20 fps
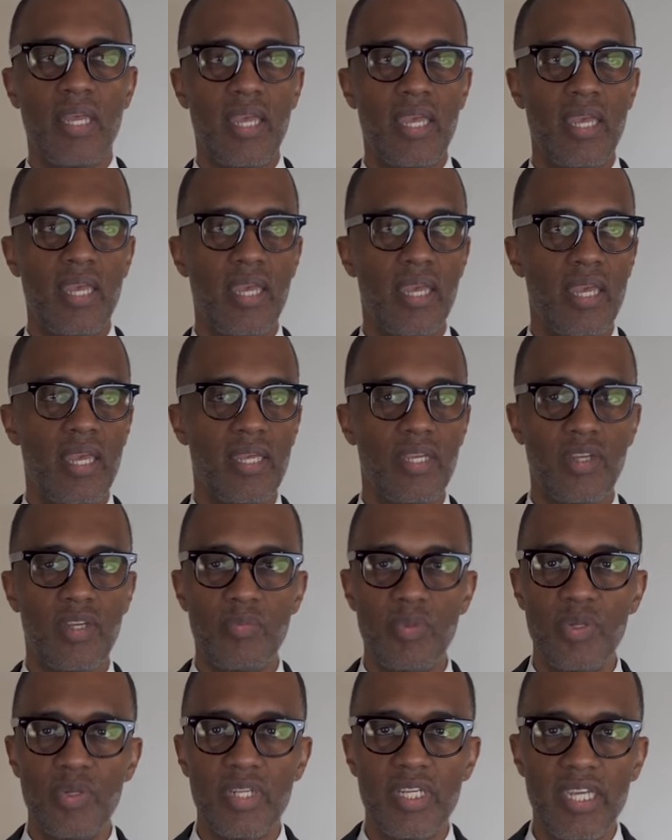and, and
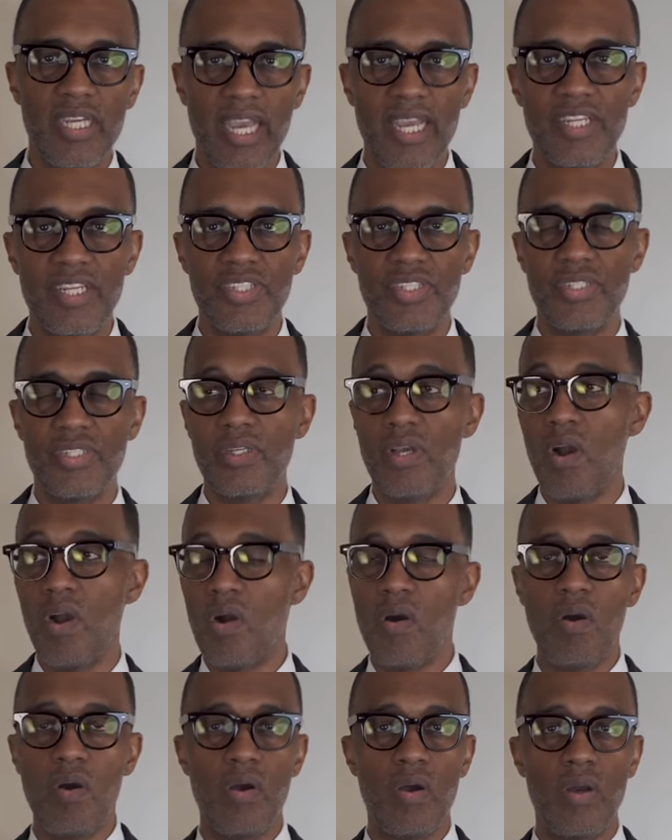communication
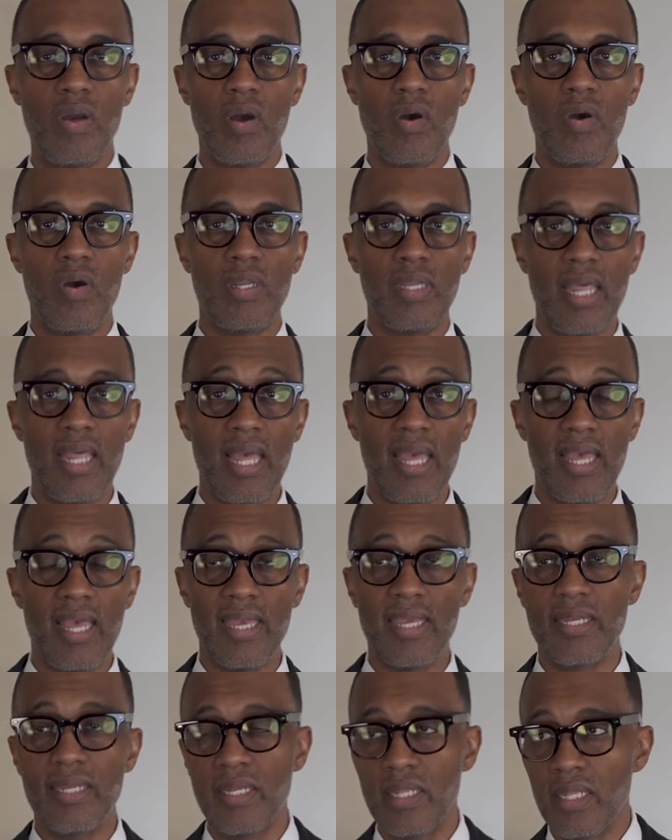on,
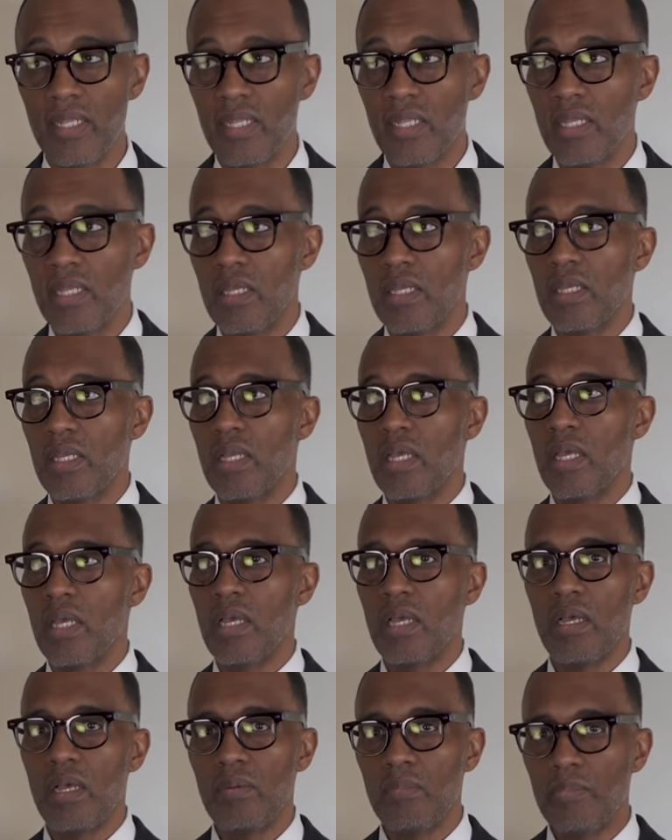online.
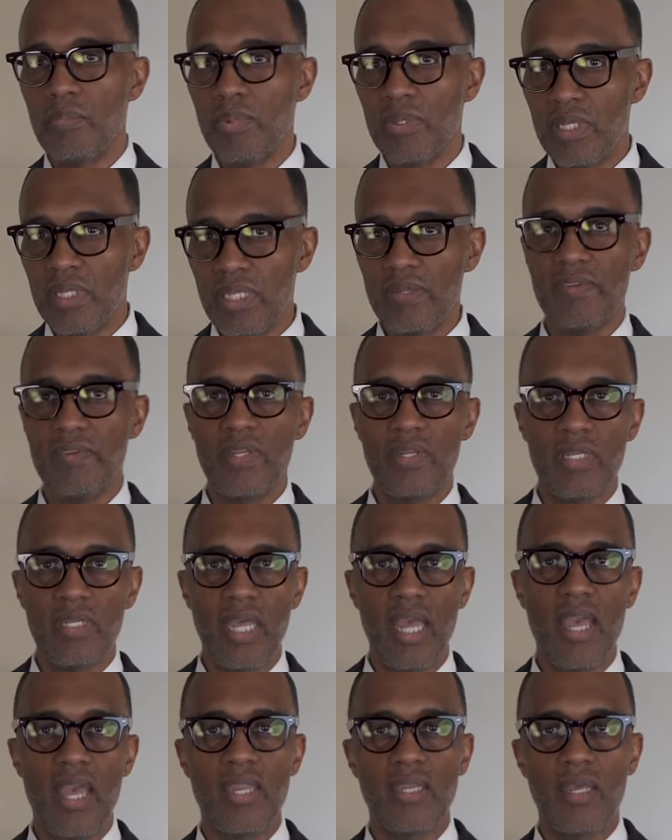Believe it or
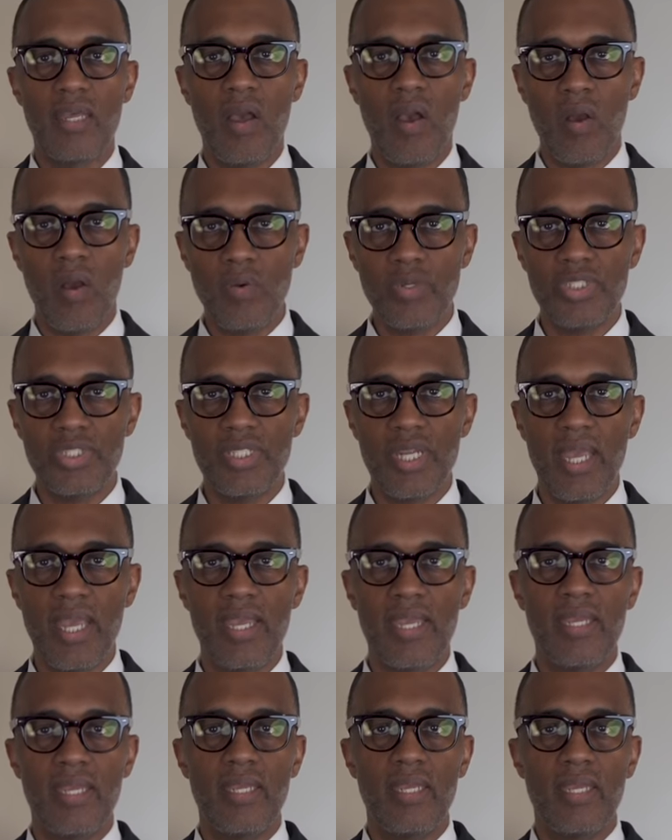not,
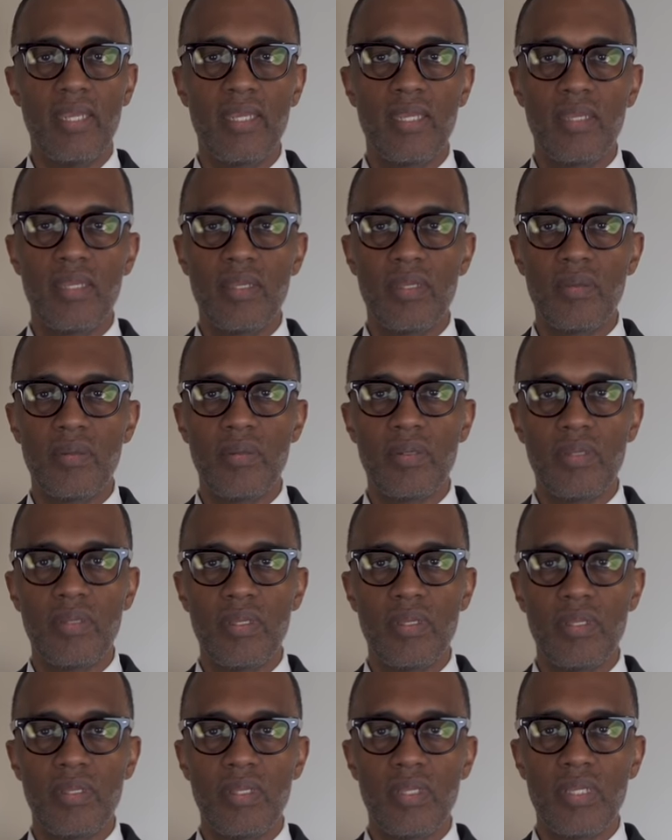Oshay
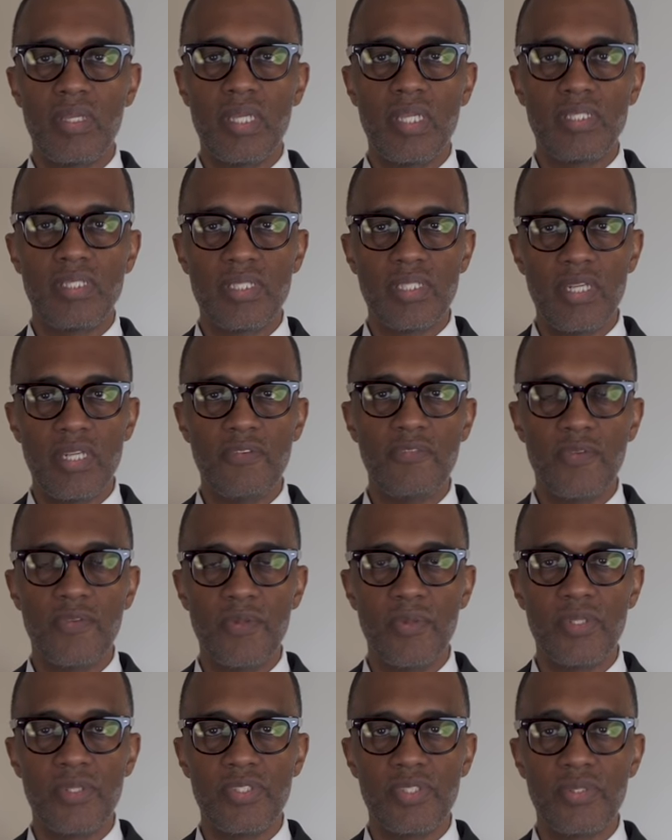is an
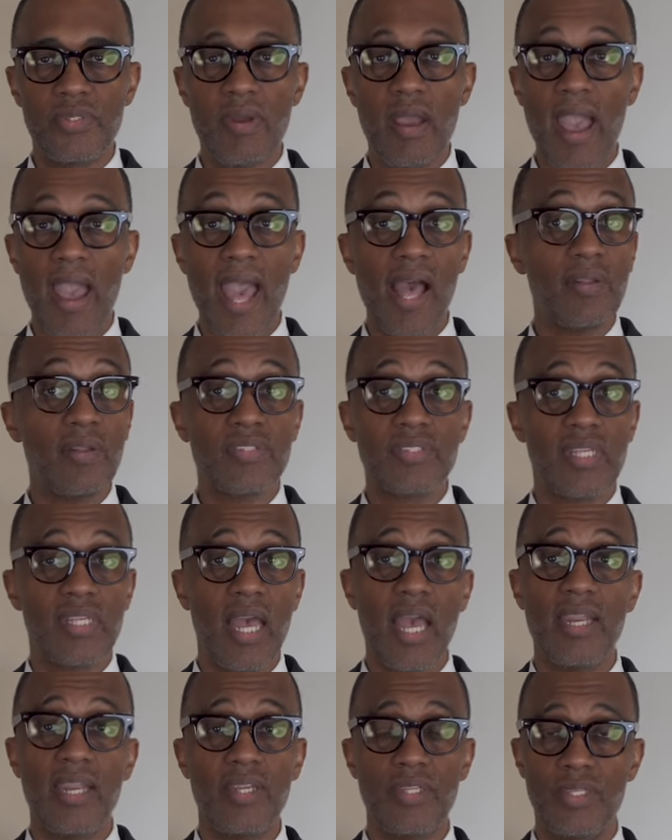influencer
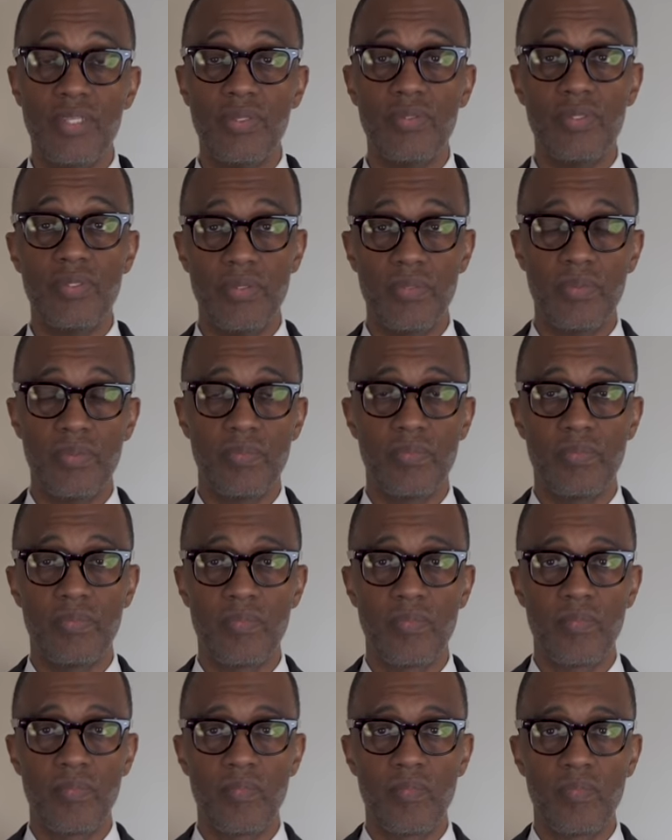outside of YouTube.
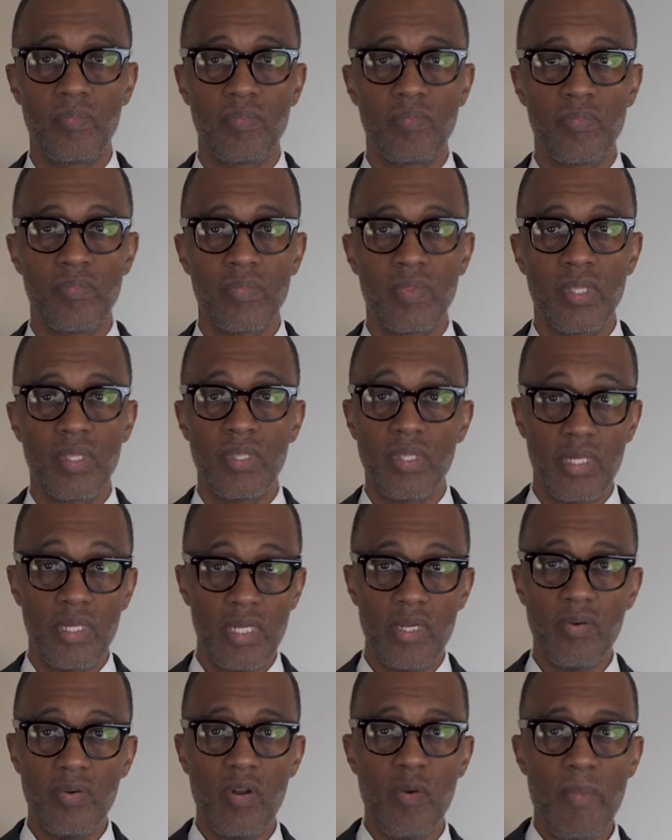The
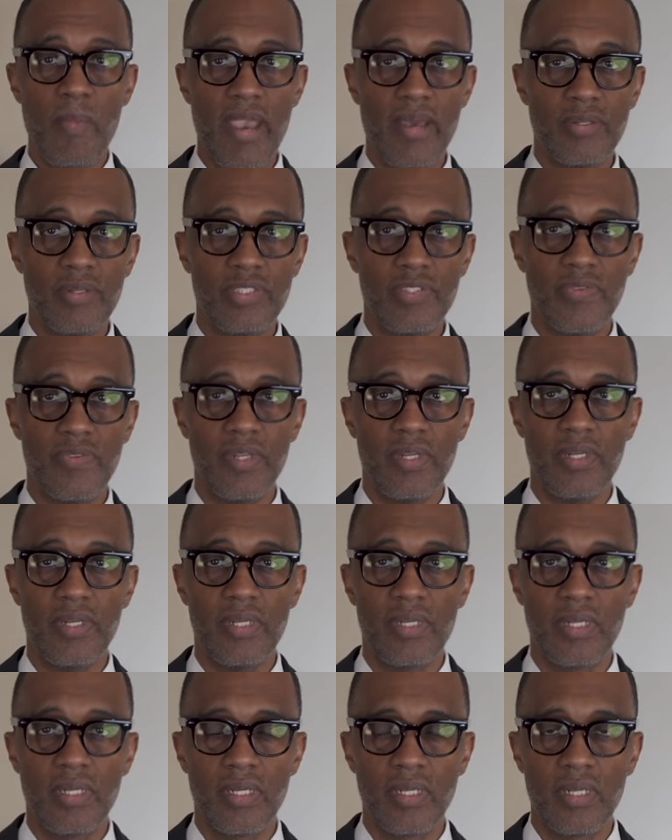Negro manosphere,
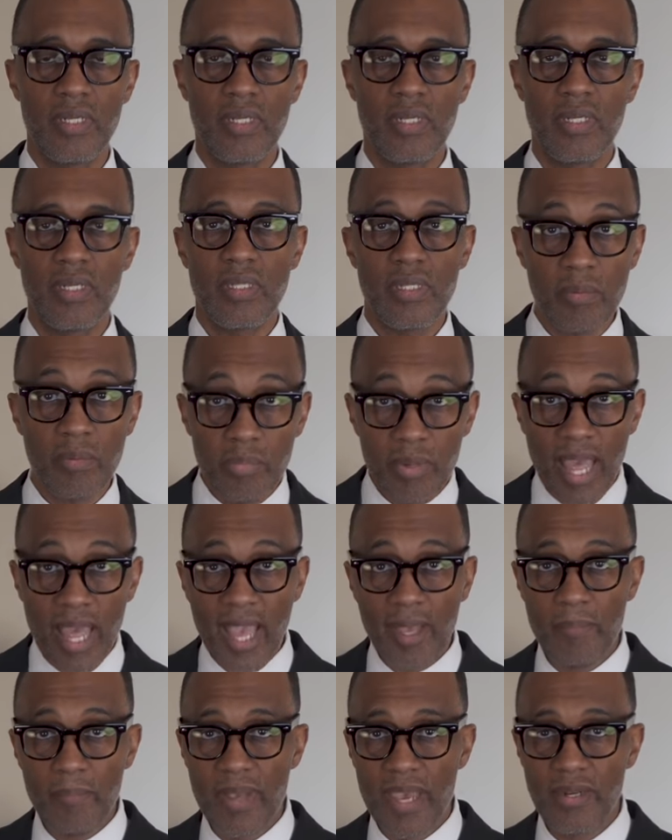the
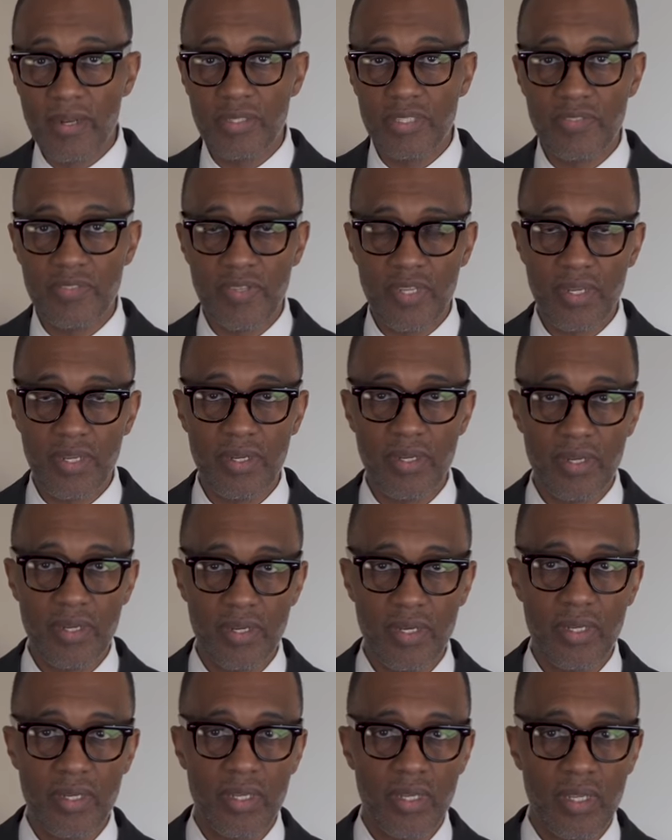black manosphere,
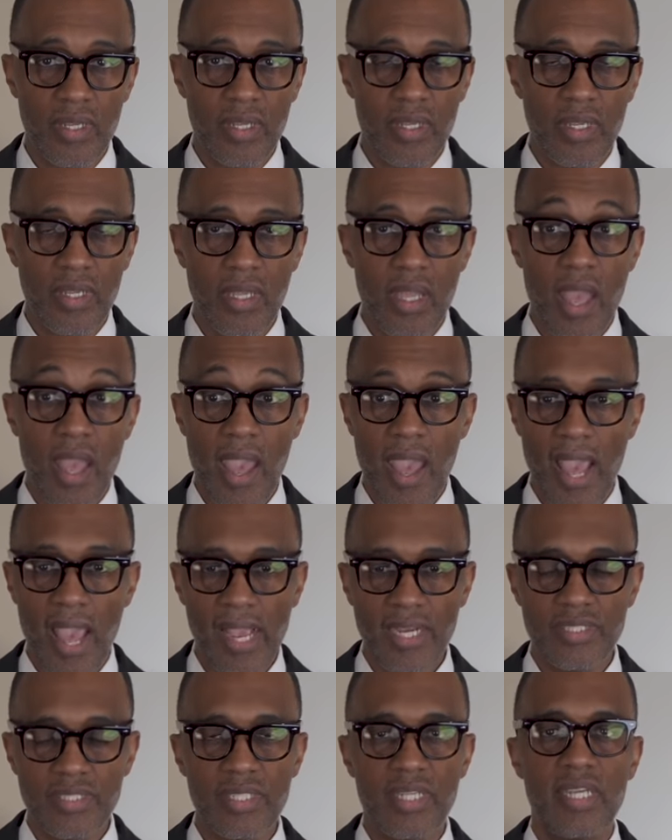
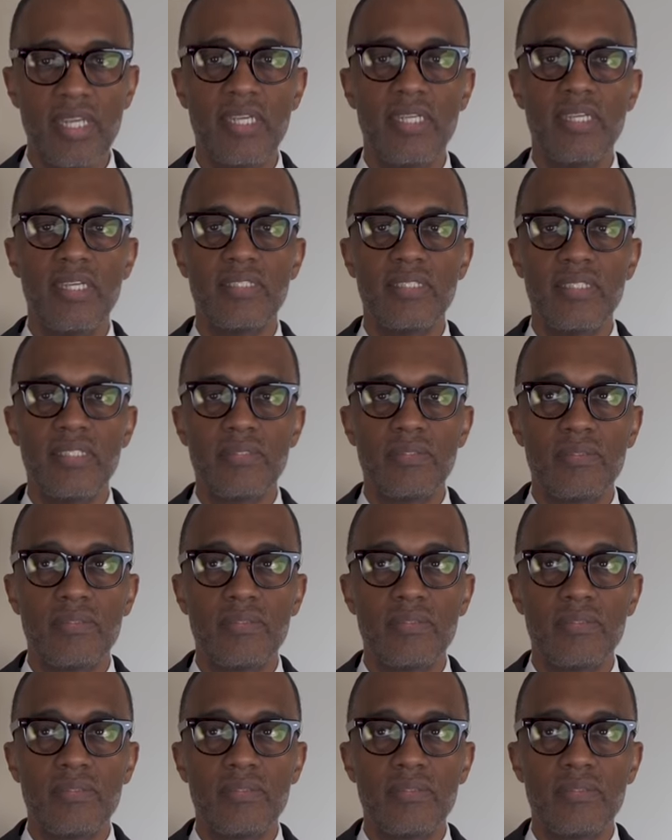actually is